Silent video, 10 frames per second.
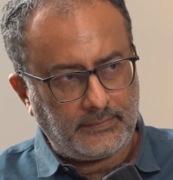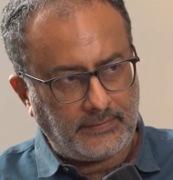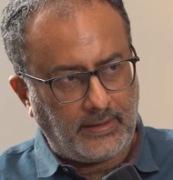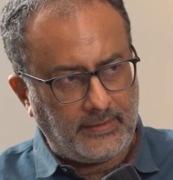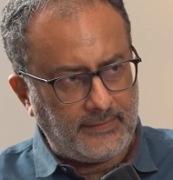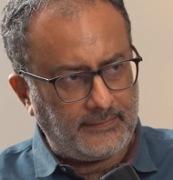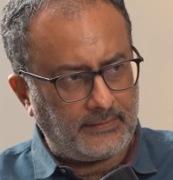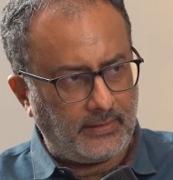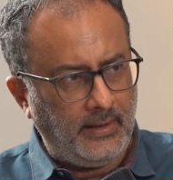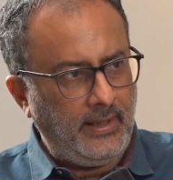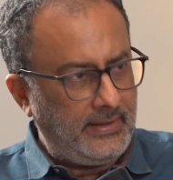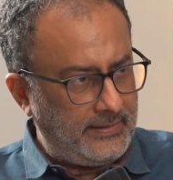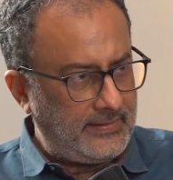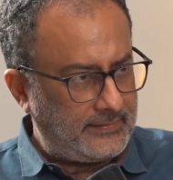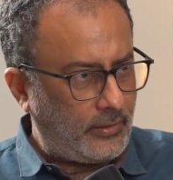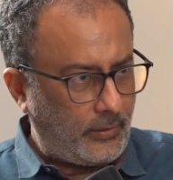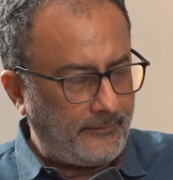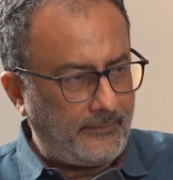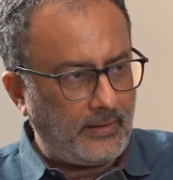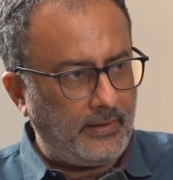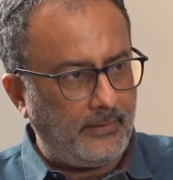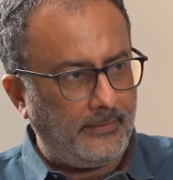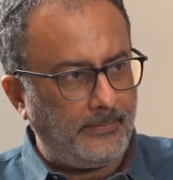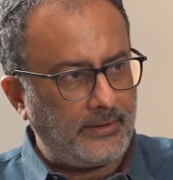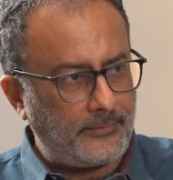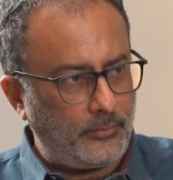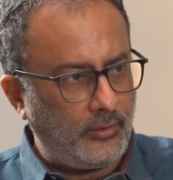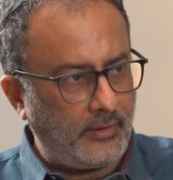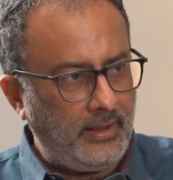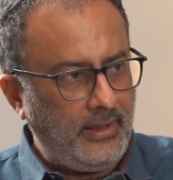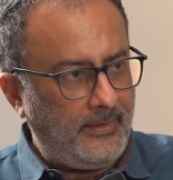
Second is this sort of much more